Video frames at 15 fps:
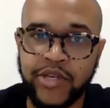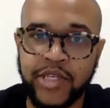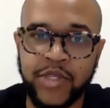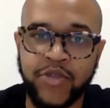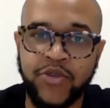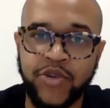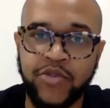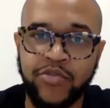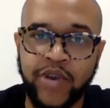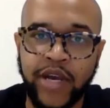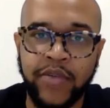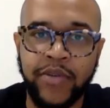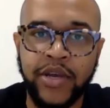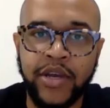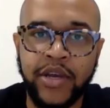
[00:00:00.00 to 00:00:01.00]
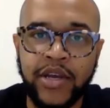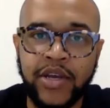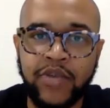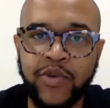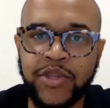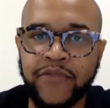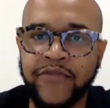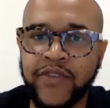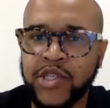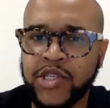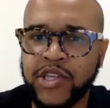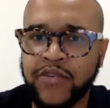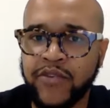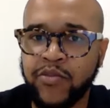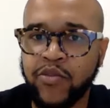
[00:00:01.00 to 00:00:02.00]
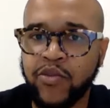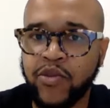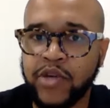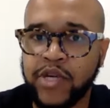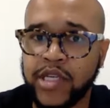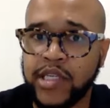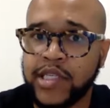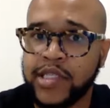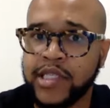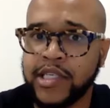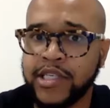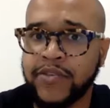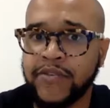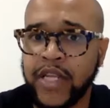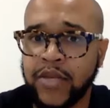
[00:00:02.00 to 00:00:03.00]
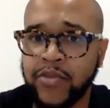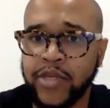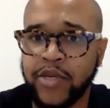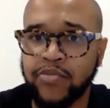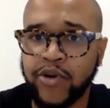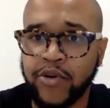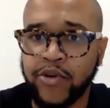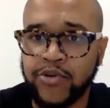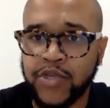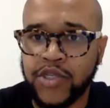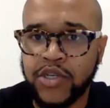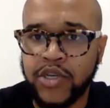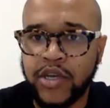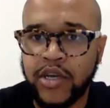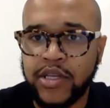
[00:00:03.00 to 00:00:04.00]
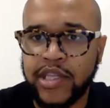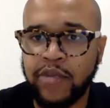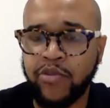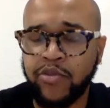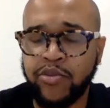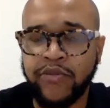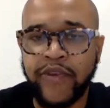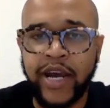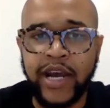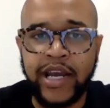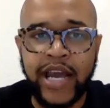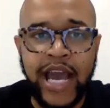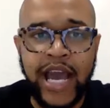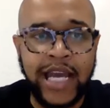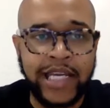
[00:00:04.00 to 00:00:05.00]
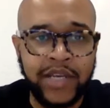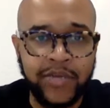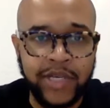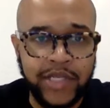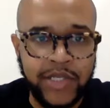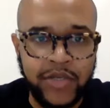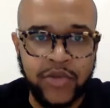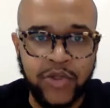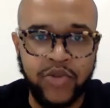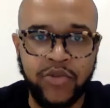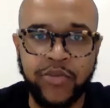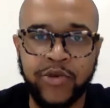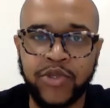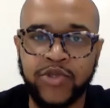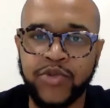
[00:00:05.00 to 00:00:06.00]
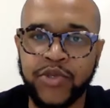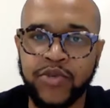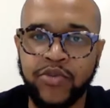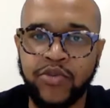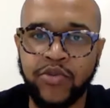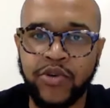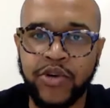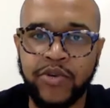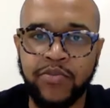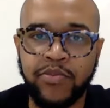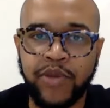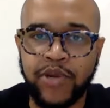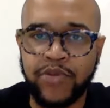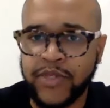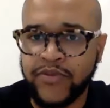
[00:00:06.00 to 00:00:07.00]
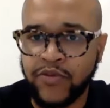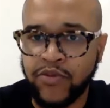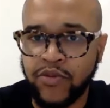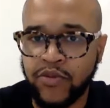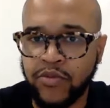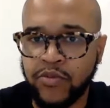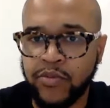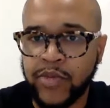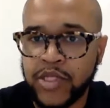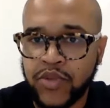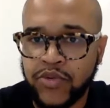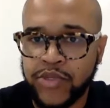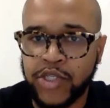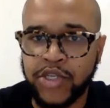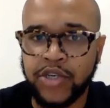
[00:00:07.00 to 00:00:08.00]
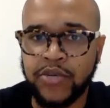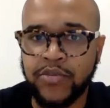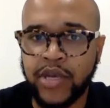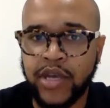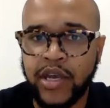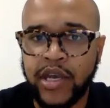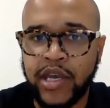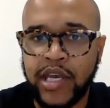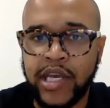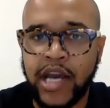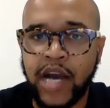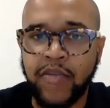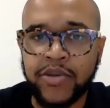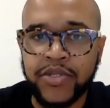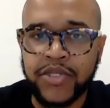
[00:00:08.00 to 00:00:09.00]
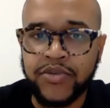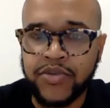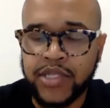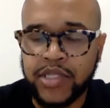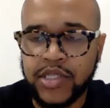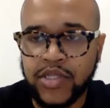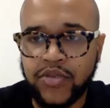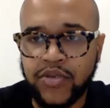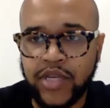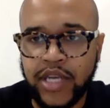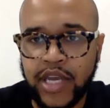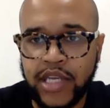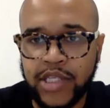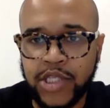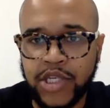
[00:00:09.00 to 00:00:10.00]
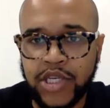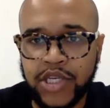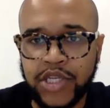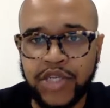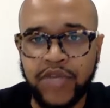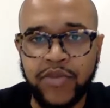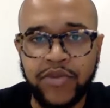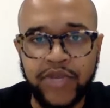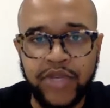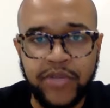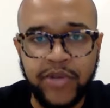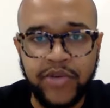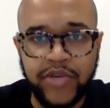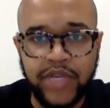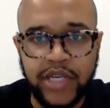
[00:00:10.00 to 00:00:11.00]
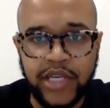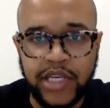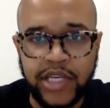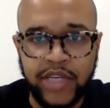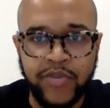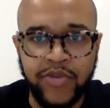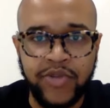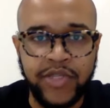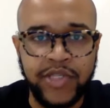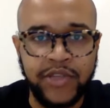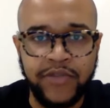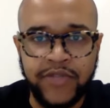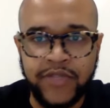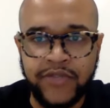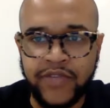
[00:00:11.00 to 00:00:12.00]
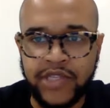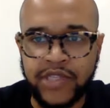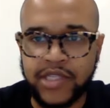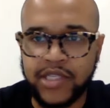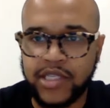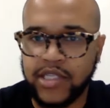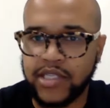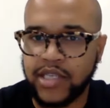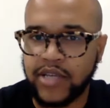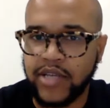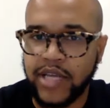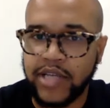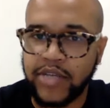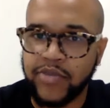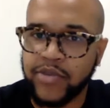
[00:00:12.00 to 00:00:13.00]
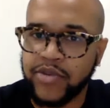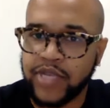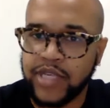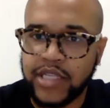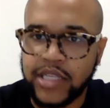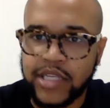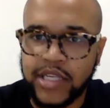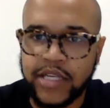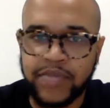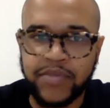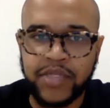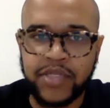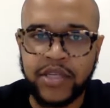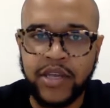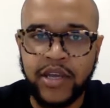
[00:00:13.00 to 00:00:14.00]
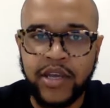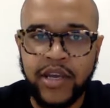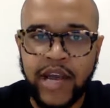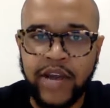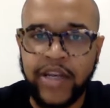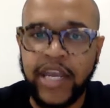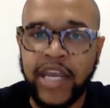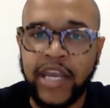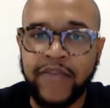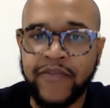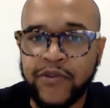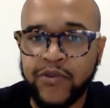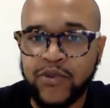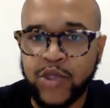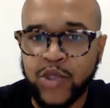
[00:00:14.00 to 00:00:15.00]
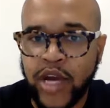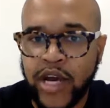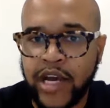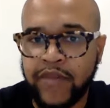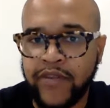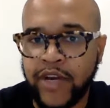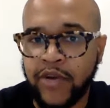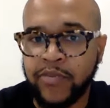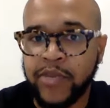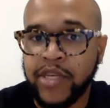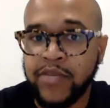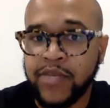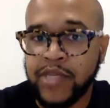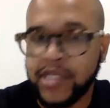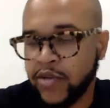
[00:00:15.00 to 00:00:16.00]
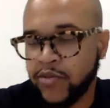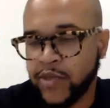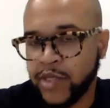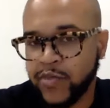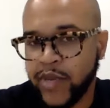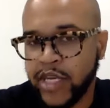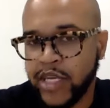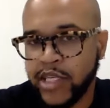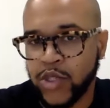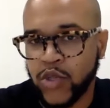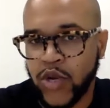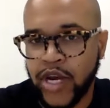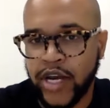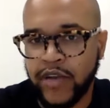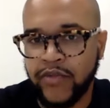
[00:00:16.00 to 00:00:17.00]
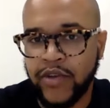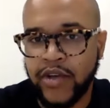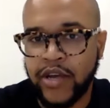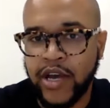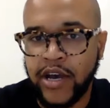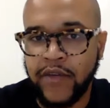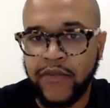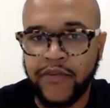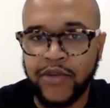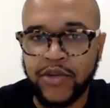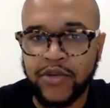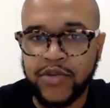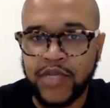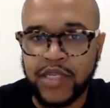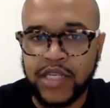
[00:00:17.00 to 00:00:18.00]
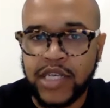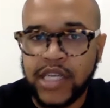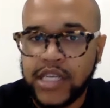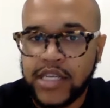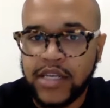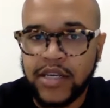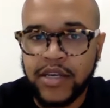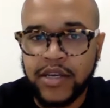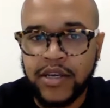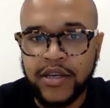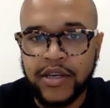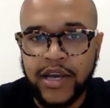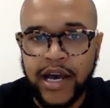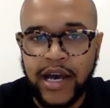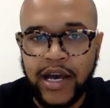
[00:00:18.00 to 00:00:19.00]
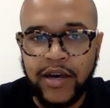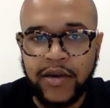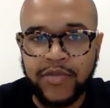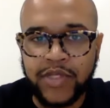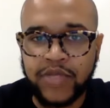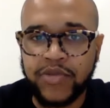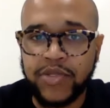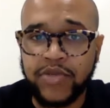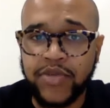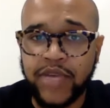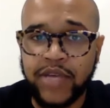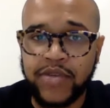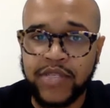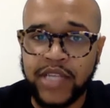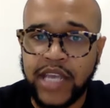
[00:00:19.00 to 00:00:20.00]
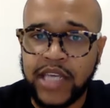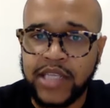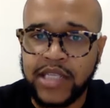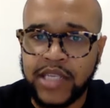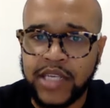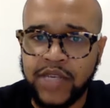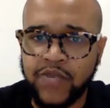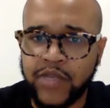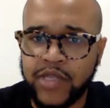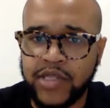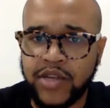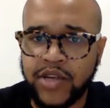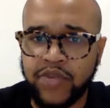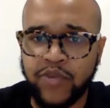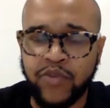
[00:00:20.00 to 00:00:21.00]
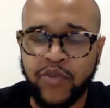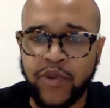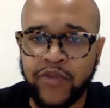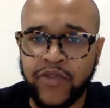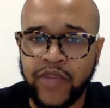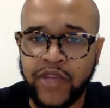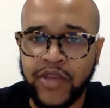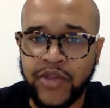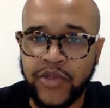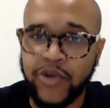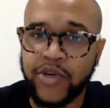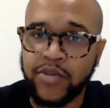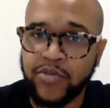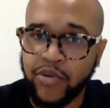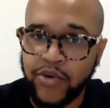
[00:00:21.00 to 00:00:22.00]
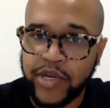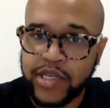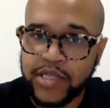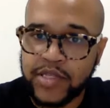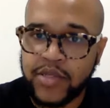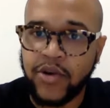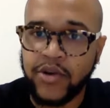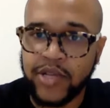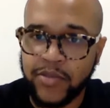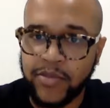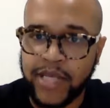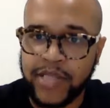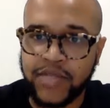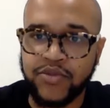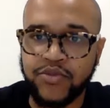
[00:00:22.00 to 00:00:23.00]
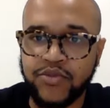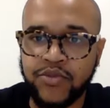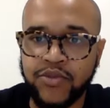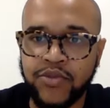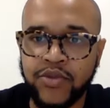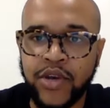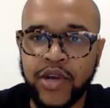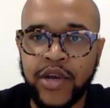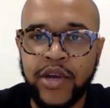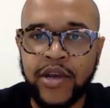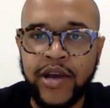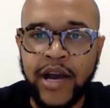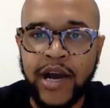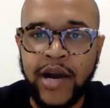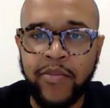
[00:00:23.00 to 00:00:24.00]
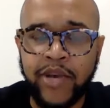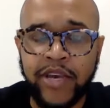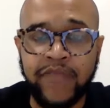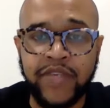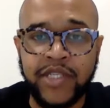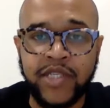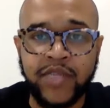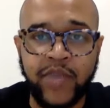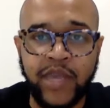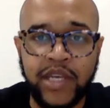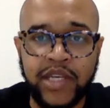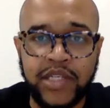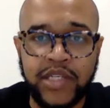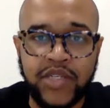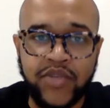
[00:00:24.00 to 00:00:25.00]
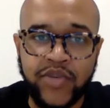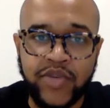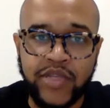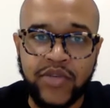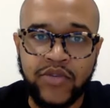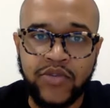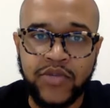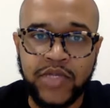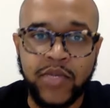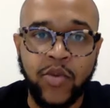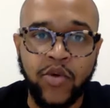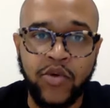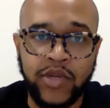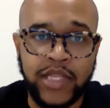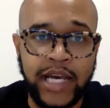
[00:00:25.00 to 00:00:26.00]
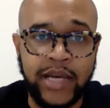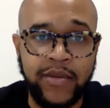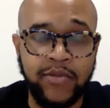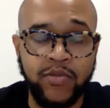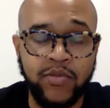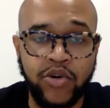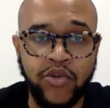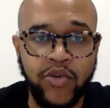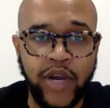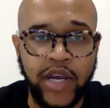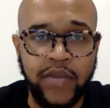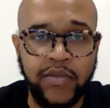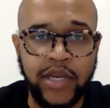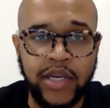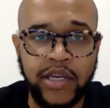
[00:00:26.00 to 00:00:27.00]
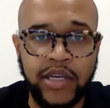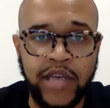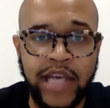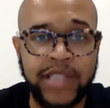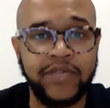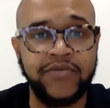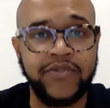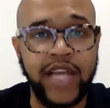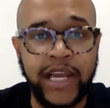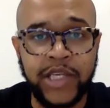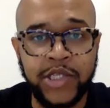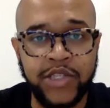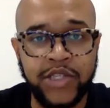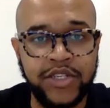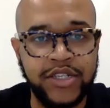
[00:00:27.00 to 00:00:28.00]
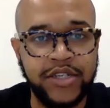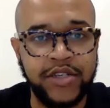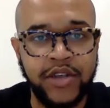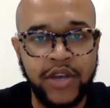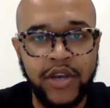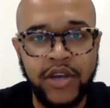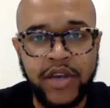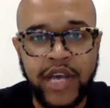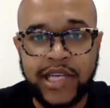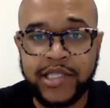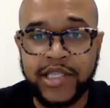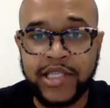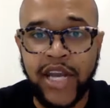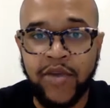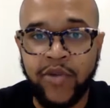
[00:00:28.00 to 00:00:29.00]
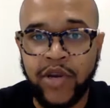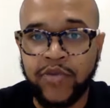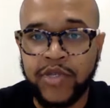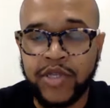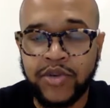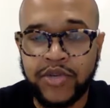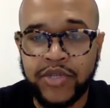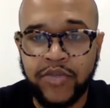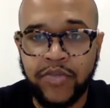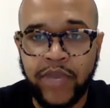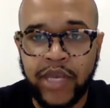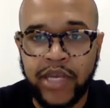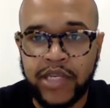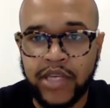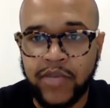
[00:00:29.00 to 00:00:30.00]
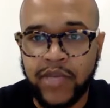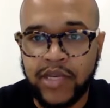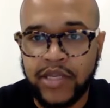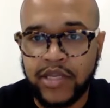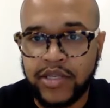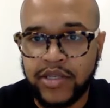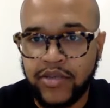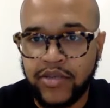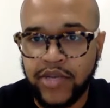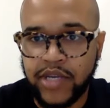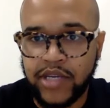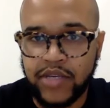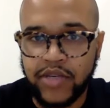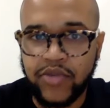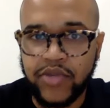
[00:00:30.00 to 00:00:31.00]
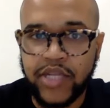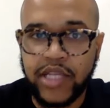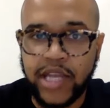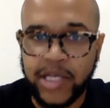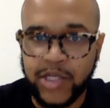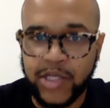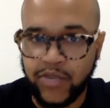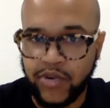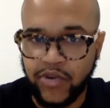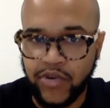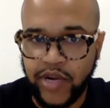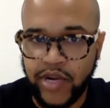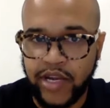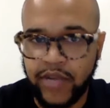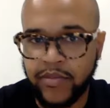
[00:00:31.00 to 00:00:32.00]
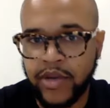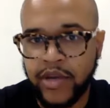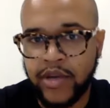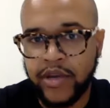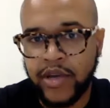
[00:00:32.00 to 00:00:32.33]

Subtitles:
Ingenuity Prep, with the vision of a more holistic development approach that will provide academic and social emotional support, purposeful mentorship, and opportunities to engage in community building and community service events such as our community cleanups, our canned food drive, and our PD sandwich making drive for those in need. So in 2018, we started with roughly 30 boys, all at my school, but have expanded to include some online programming as of last year as a direct result of the pandemic, including a newly launched program